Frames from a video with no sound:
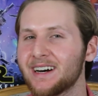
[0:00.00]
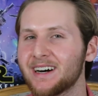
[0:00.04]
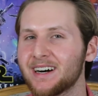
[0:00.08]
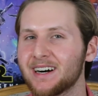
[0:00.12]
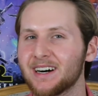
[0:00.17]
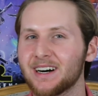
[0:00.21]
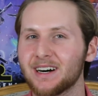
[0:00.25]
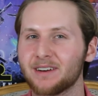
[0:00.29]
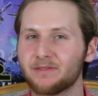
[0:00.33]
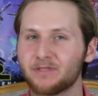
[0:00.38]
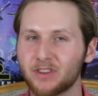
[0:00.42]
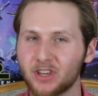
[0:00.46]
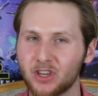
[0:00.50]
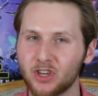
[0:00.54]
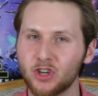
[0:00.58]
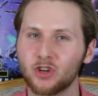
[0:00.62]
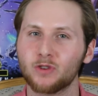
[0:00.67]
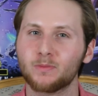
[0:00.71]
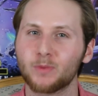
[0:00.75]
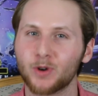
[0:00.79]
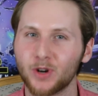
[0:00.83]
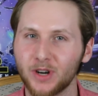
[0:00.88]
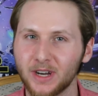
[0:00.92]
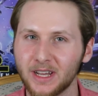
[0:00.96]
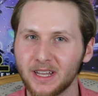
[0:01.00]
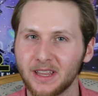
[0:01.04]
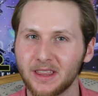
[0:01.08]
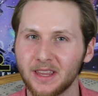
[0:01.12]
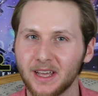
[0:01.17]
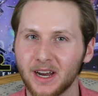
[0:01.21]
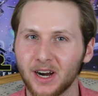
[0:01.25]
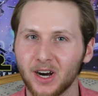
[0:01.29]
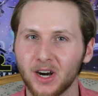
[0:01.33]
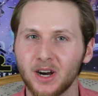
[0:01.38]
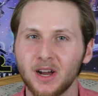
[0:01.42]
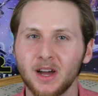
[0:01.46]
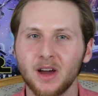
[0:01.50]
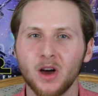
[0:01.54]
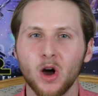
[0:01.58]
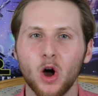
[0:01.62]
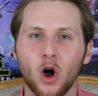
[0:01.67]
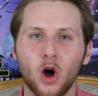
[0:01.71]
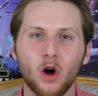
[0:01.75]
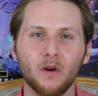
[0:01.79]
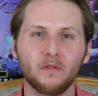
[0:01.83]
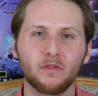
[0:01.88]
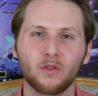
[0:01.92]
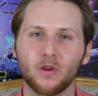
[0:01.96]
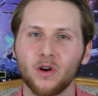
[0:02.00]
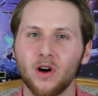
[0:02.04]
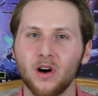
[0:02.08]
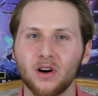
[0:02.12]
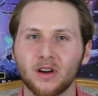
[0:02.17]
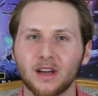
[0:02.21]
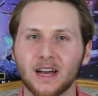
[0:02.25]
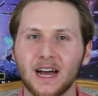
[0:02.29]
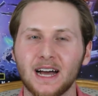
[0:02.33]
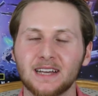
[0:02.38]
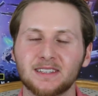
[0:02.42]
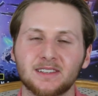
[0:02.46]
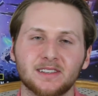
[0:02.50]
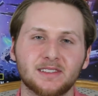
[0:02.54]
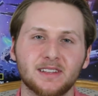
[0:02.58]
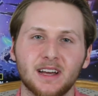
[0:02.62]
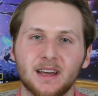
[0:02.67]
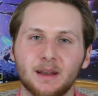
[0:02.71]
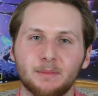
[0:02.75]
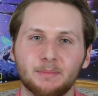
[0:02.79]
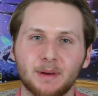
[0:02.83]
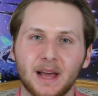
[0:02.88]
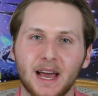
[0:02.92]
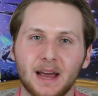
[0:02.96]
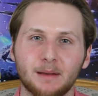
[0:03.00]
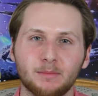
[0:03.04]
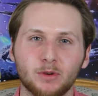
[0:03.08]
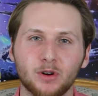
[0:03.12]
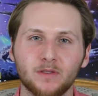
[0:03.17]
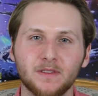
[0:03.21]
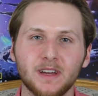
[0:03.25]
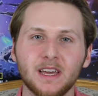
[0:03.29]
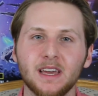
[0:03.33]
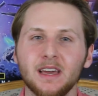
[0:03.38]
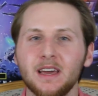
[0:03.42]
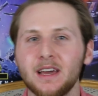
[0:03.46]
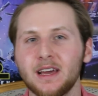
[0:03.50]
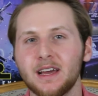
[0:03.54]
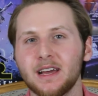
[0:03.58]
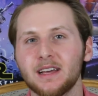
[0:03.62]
of humor in there. Overall, guys, it's not a bad movie.